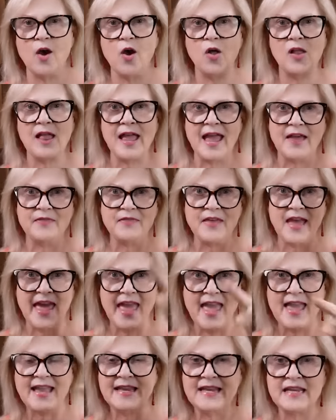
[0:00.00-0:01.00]
all had the
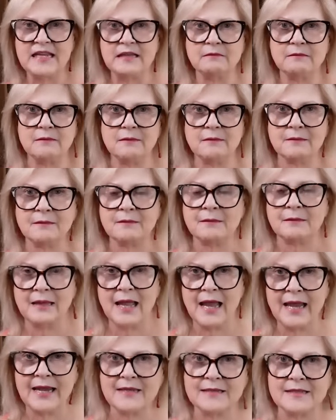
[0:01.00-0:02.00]
hanging
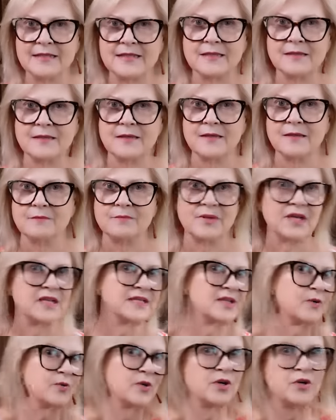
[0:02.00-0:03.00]
lights
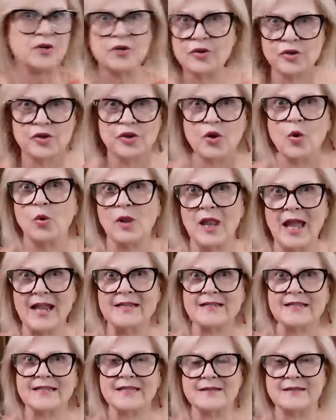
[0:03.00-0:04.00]
because there were no
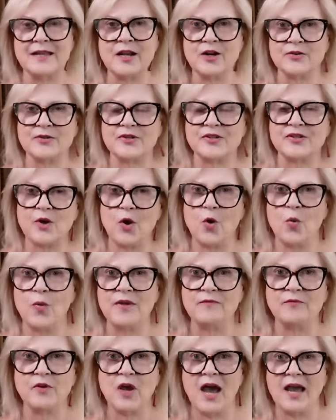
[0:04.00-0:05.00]
lights in there. So
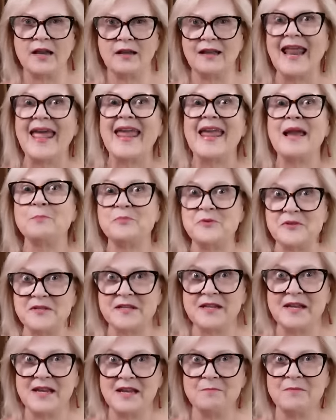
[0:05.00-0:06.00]
we've got
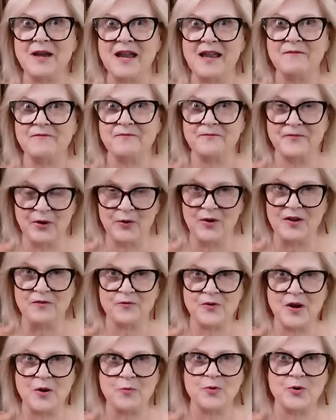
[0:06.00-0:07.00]
lamps in my very
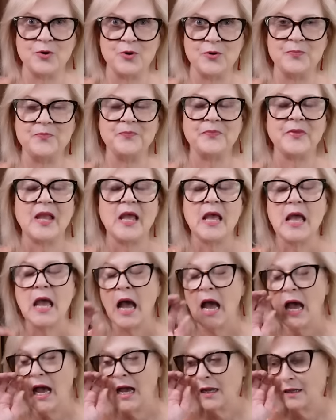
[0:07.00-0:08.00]
front room.
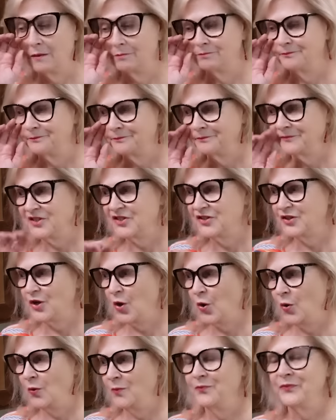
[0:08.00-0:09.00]

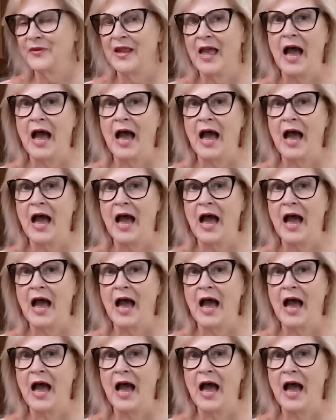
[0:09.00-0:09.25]
So